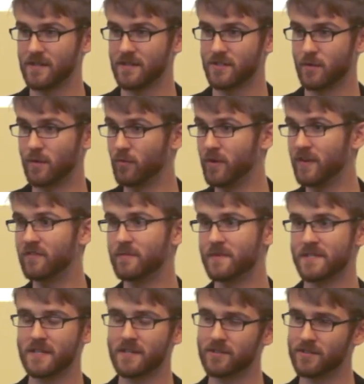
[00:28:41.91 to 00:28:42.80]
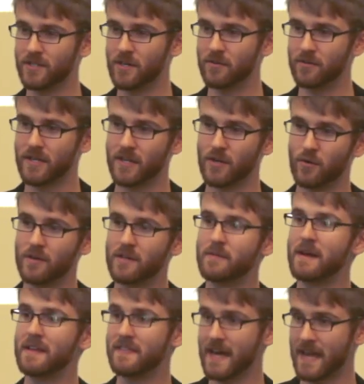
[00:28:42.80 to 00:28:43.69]
So we read from a single node. In
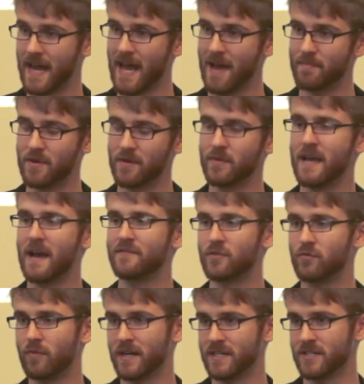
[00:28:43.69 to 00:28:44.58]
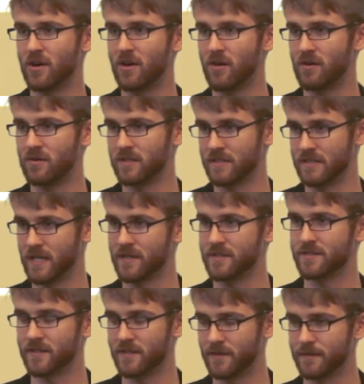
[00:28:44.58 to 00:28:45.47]
order to make that happen, we have to write to all in the
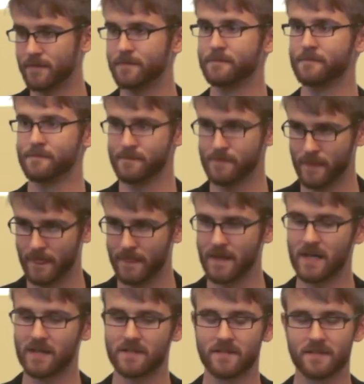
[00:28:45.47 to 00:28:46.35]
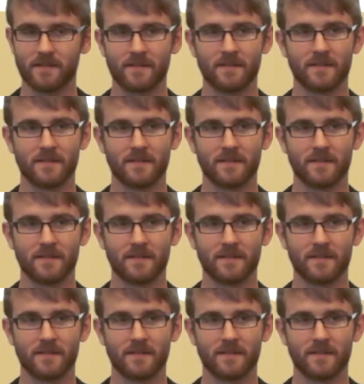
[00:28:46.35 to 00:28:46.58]
data center. Yes.